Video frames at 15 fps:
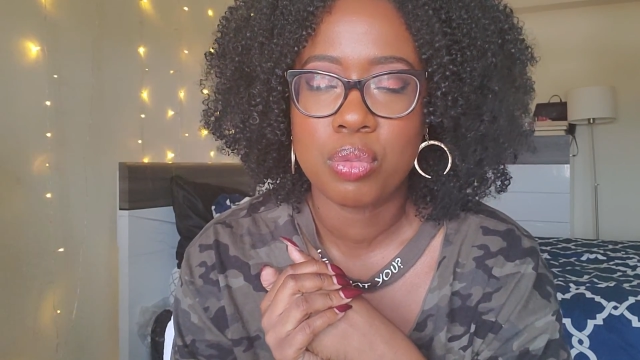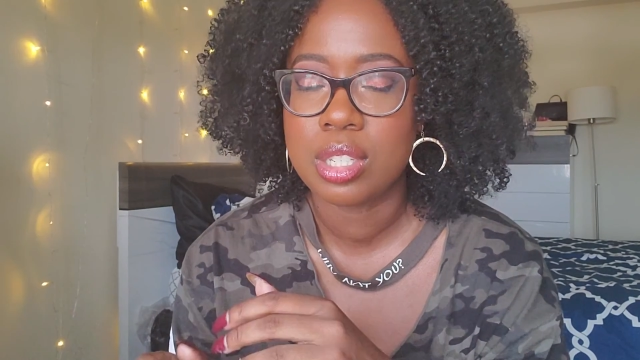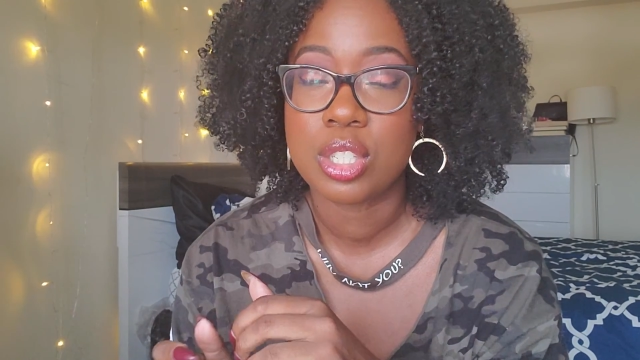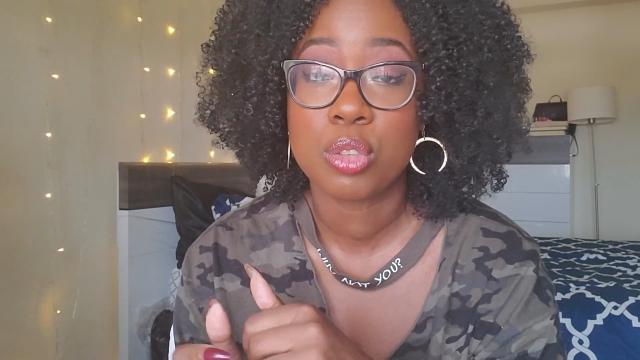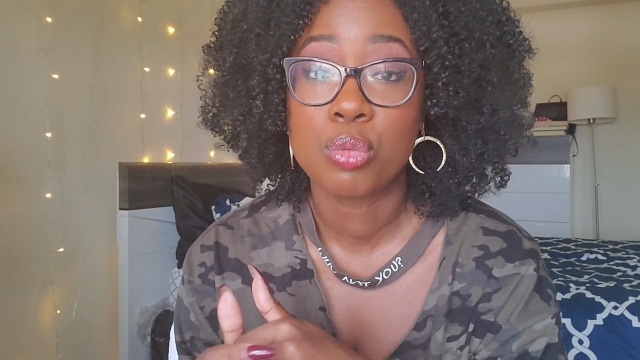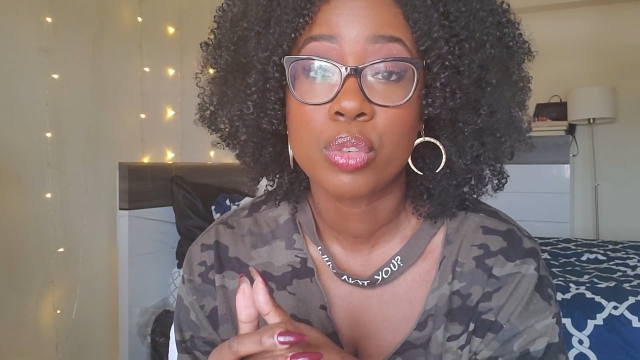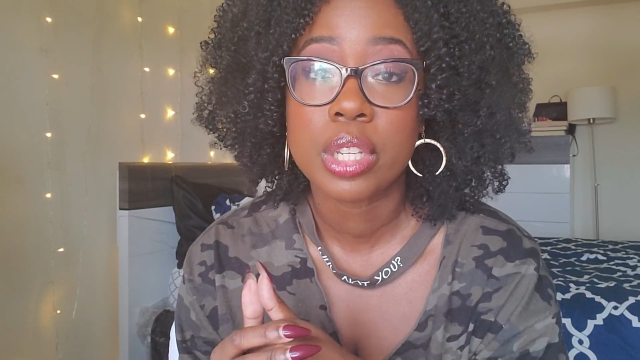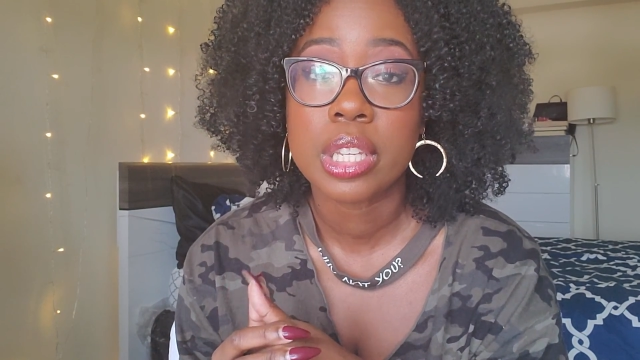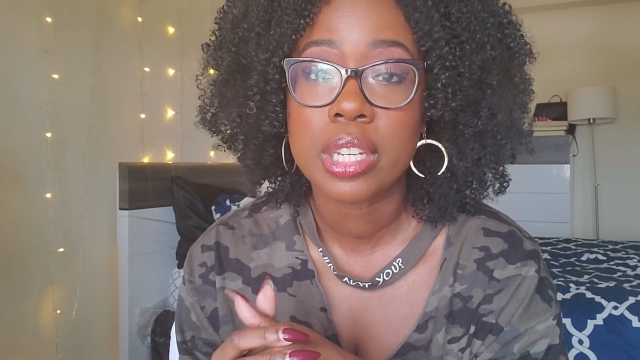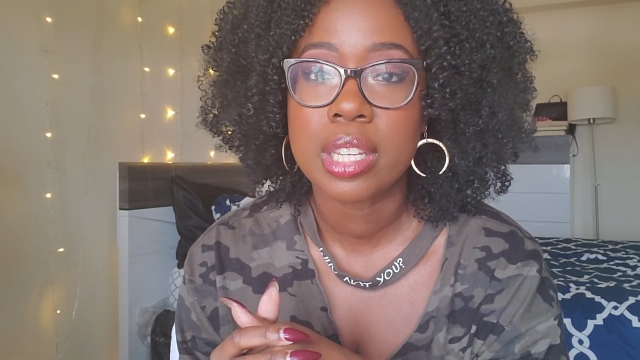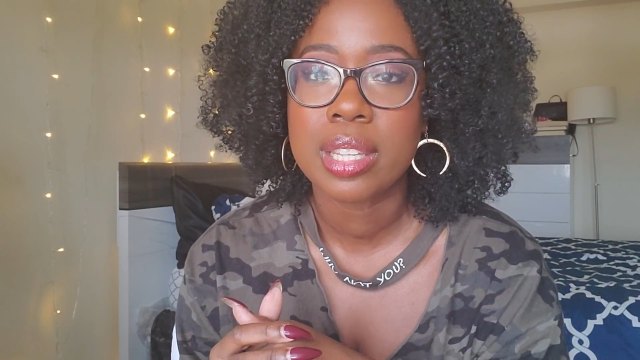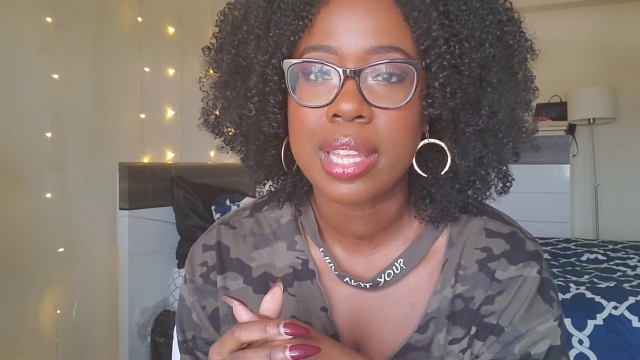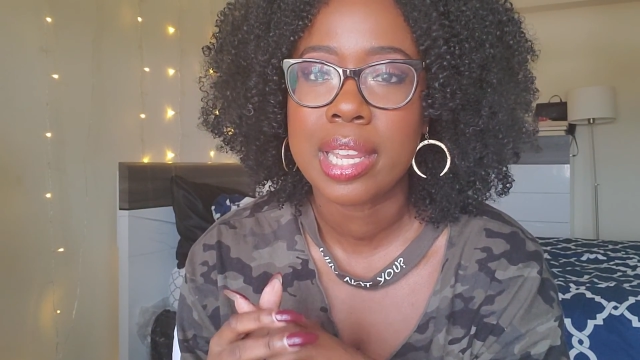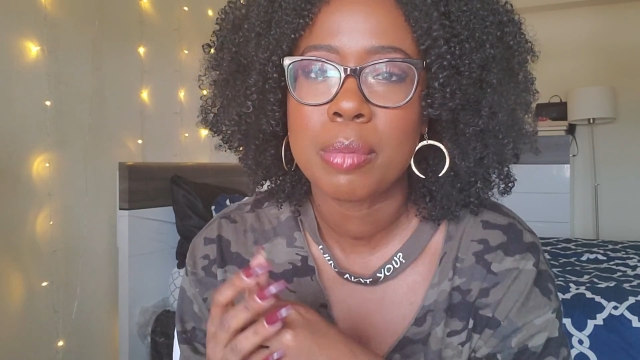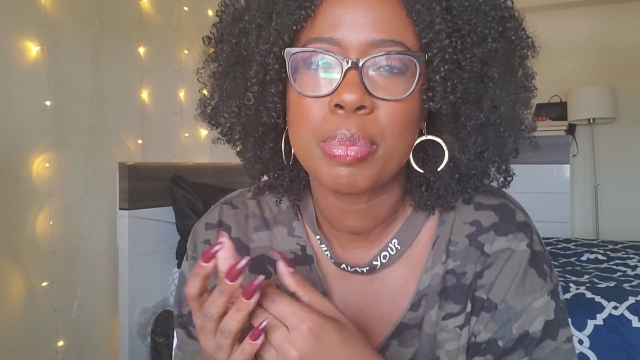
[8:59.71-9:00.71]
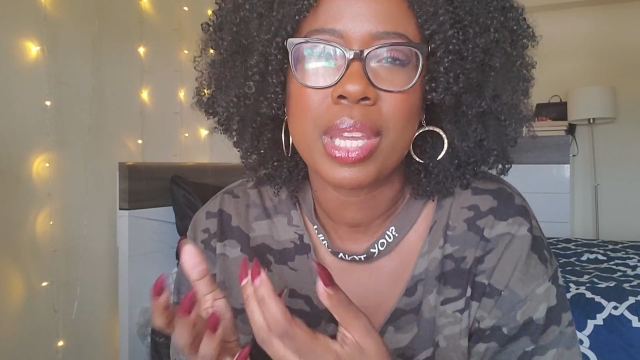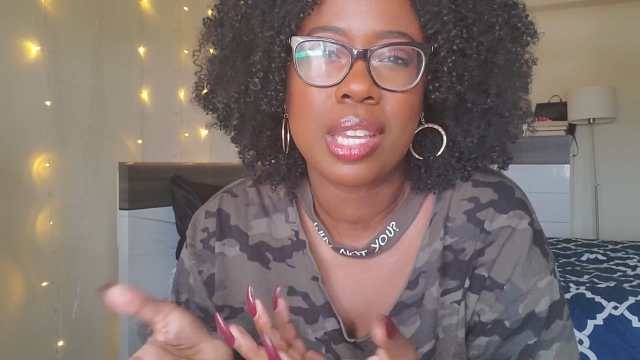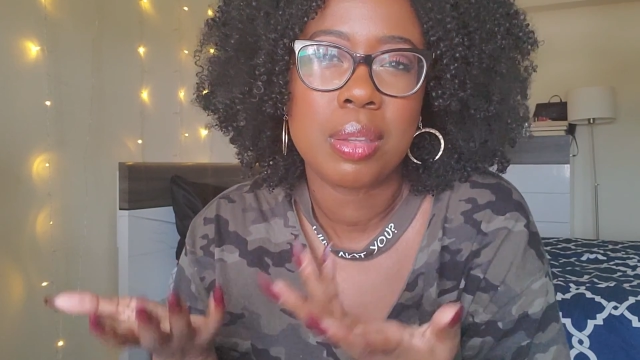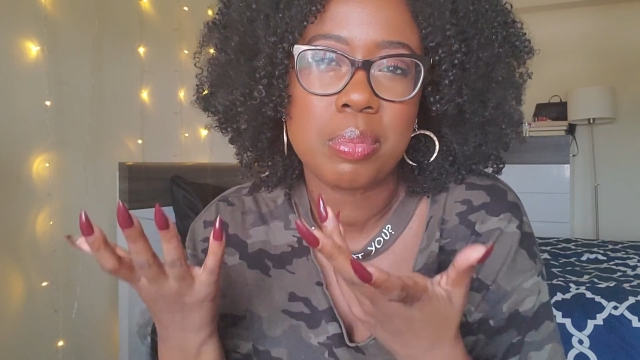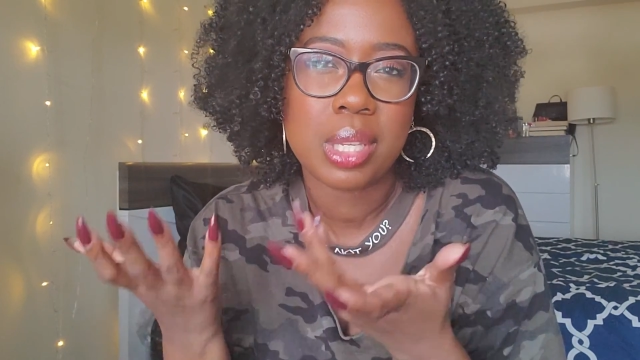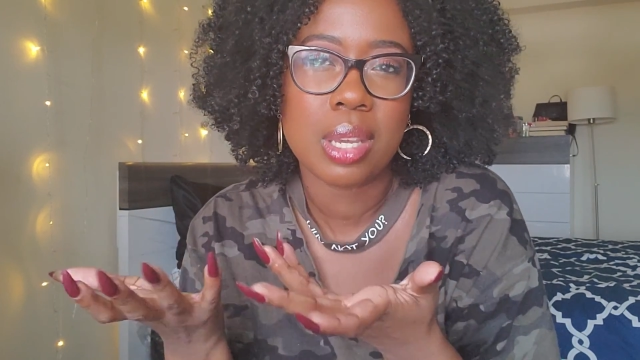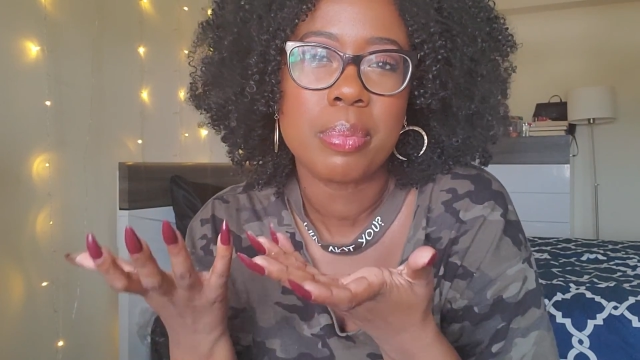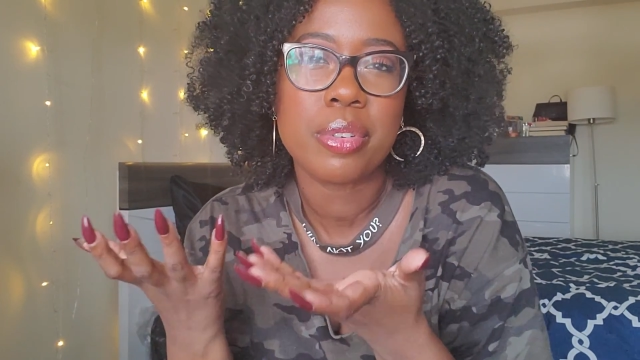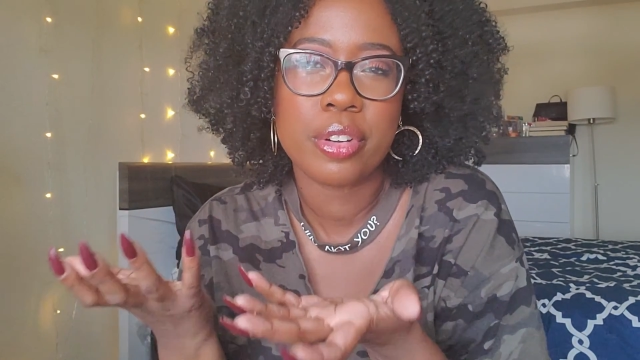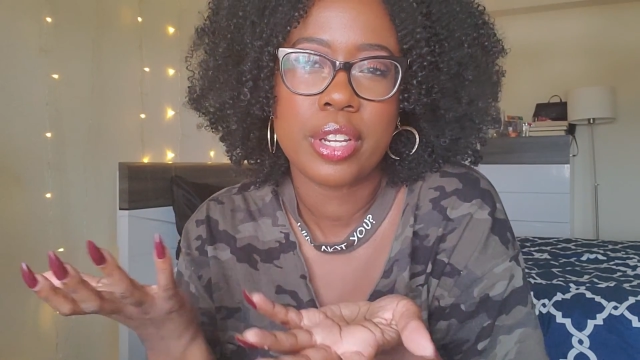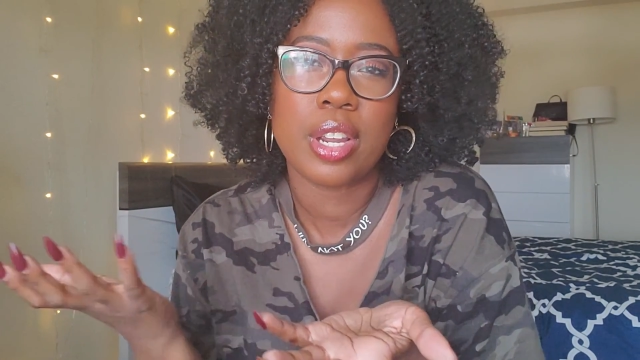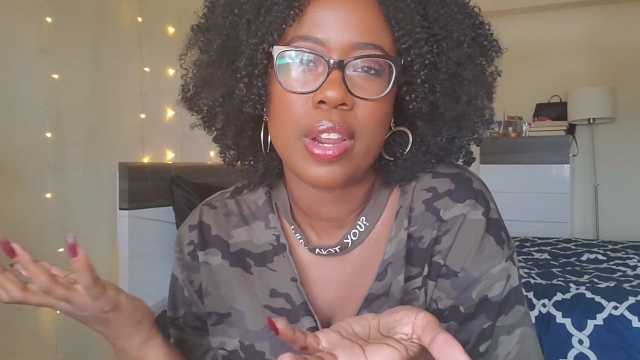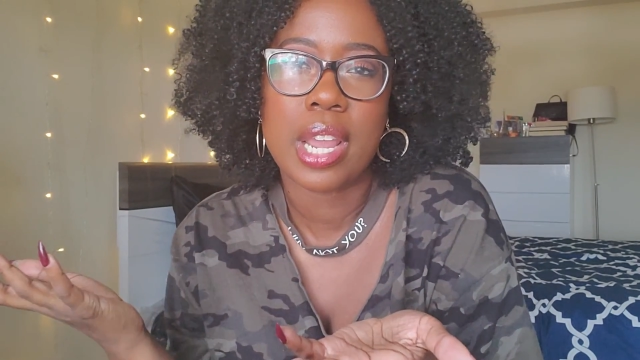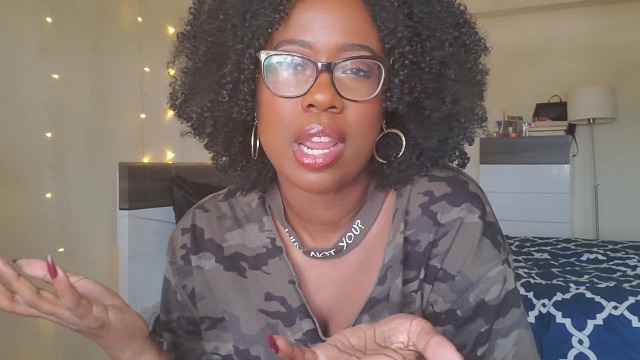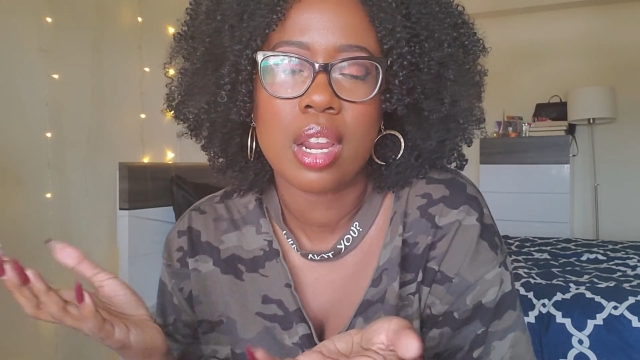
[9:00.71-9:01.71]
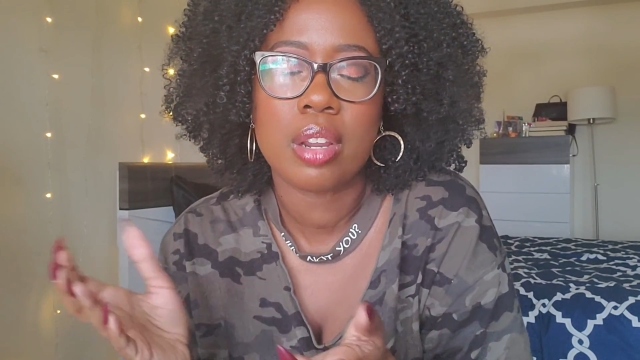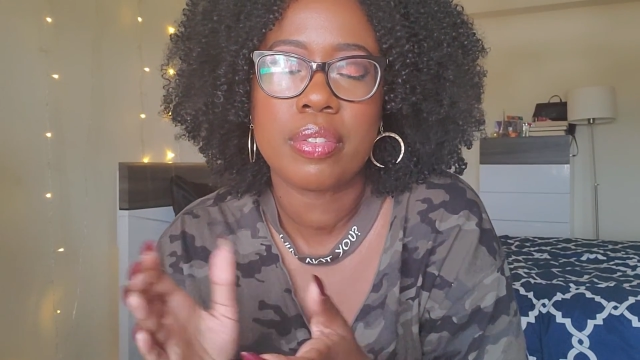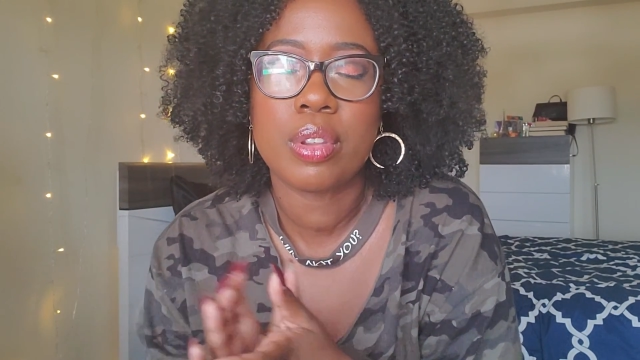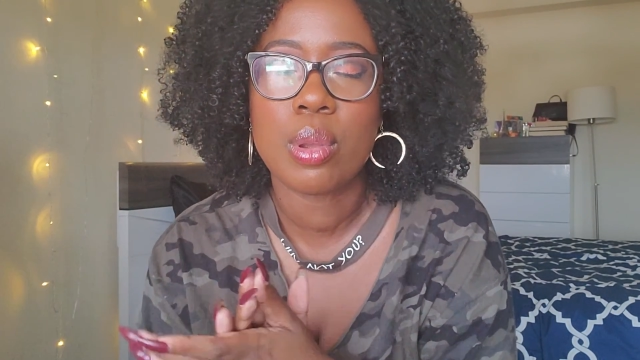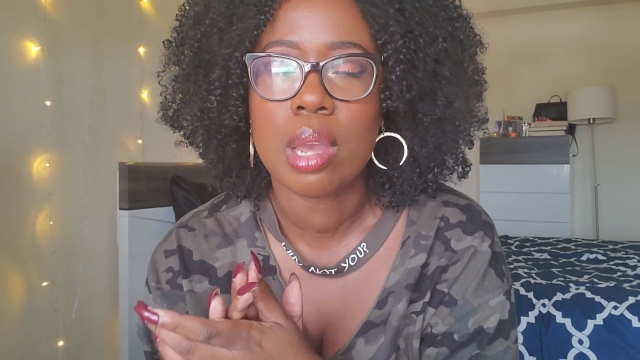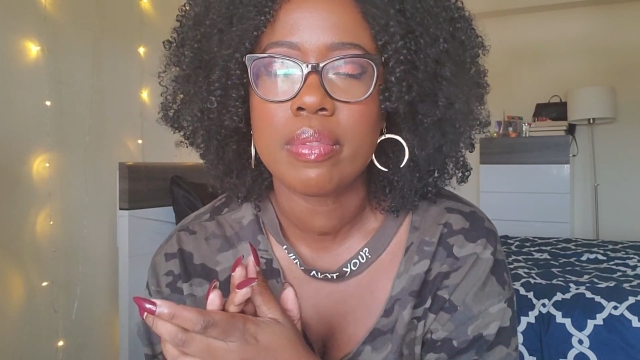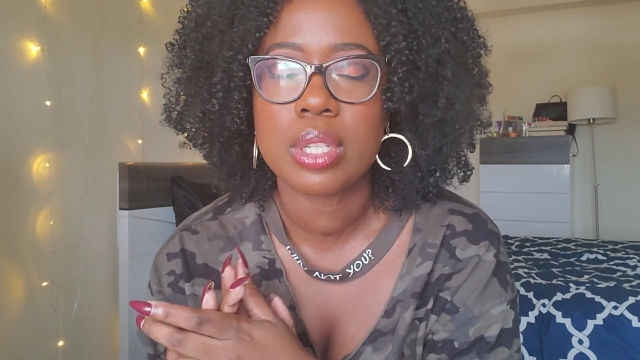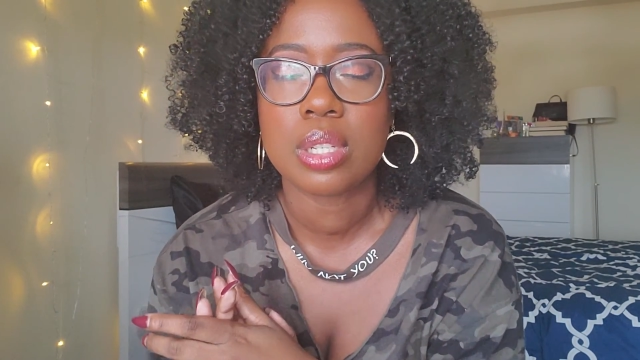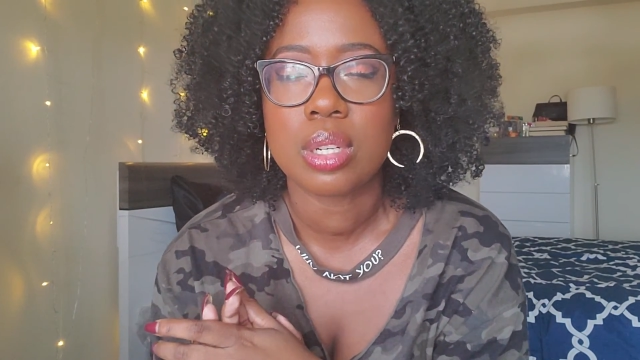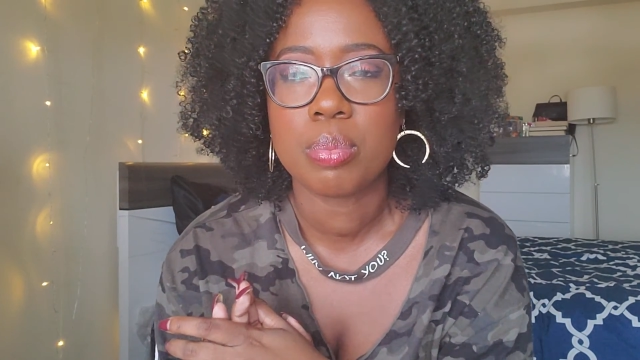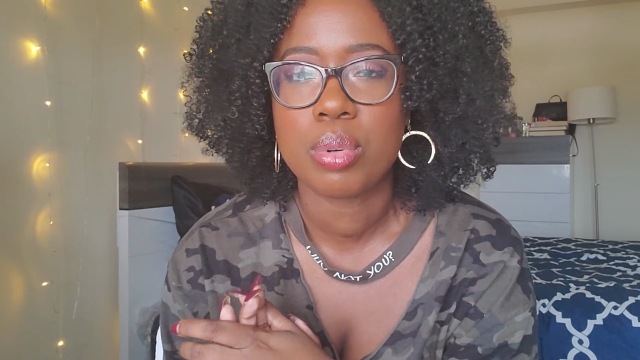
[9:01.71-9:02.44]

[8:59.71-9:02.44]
It's a really good like pick me up for your hair if you haven't done a